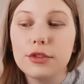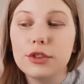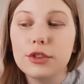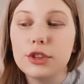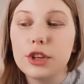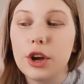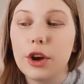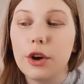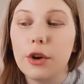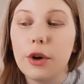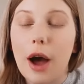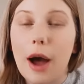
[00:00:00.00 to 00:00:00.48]

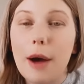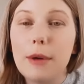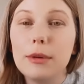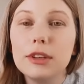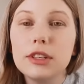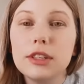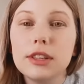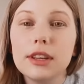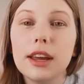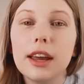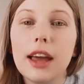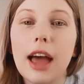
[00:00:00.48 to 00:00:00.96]
So I
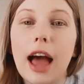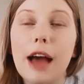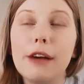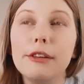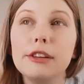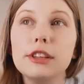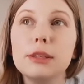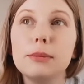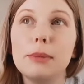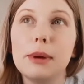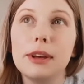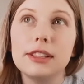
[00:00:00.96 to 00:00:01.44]

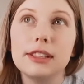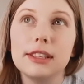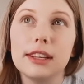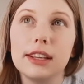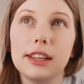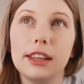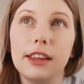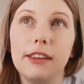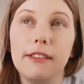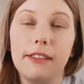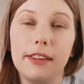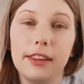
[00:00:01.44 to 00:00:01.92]
was
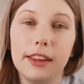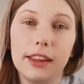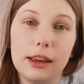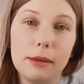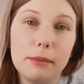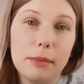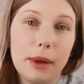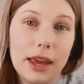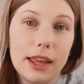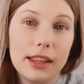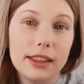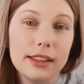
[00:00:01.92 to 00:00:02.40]
basically feeling
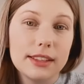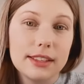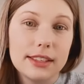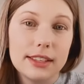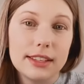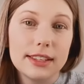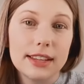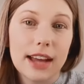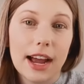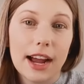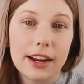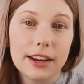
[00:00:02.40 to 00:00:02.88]
pain this
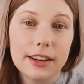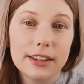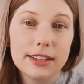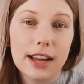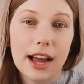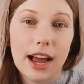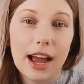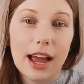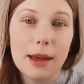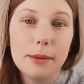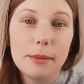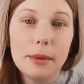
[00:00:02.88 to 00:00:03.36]
entire
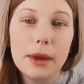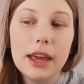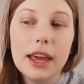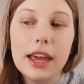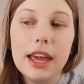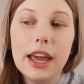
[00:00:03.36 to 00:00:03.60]
time.